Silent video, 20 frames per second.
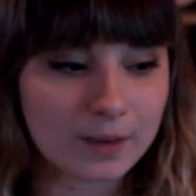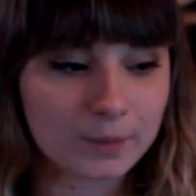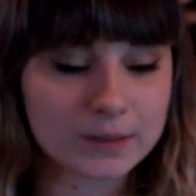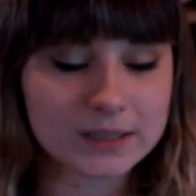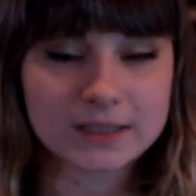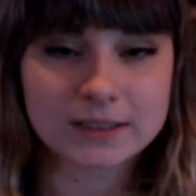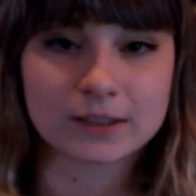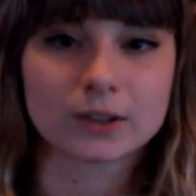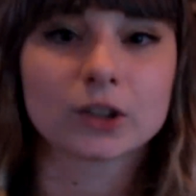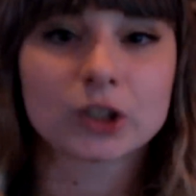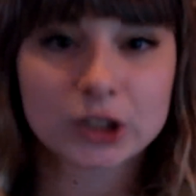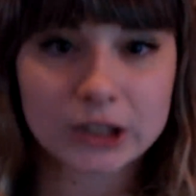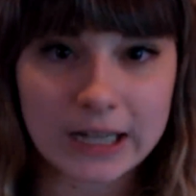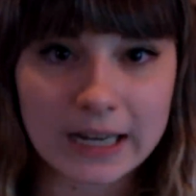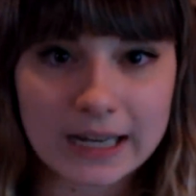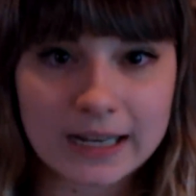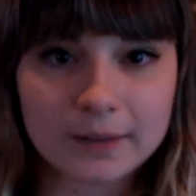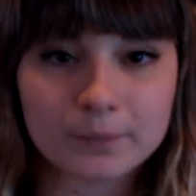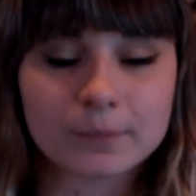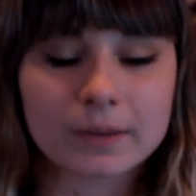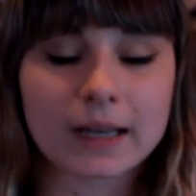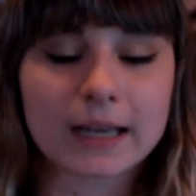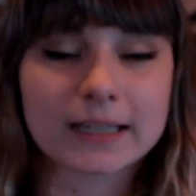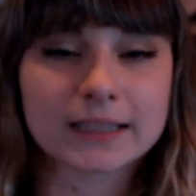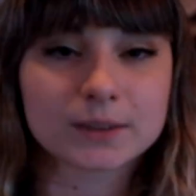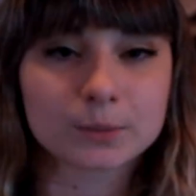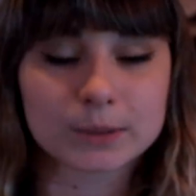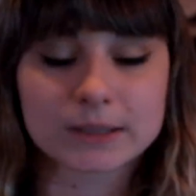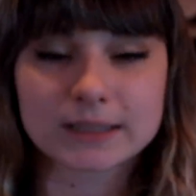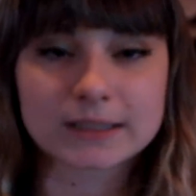I was still
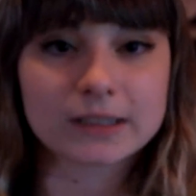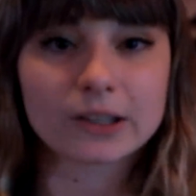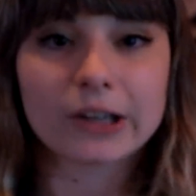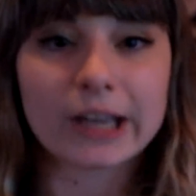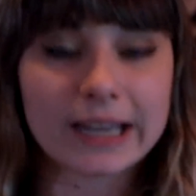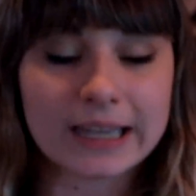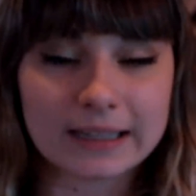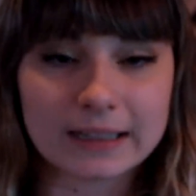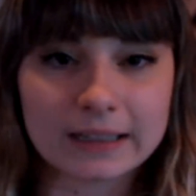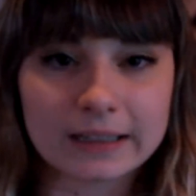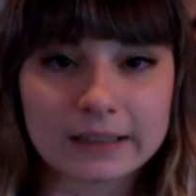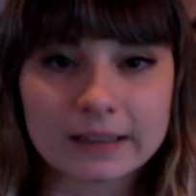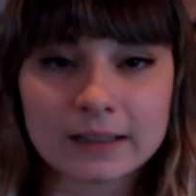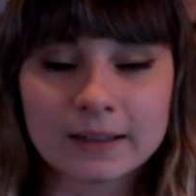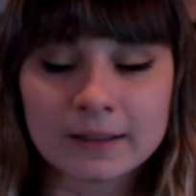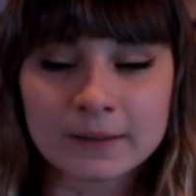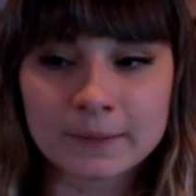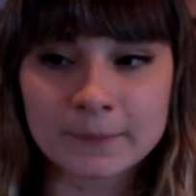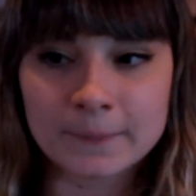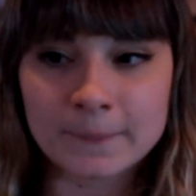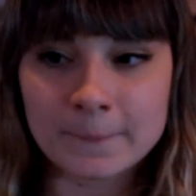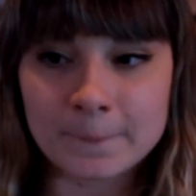shamed, I was still hated.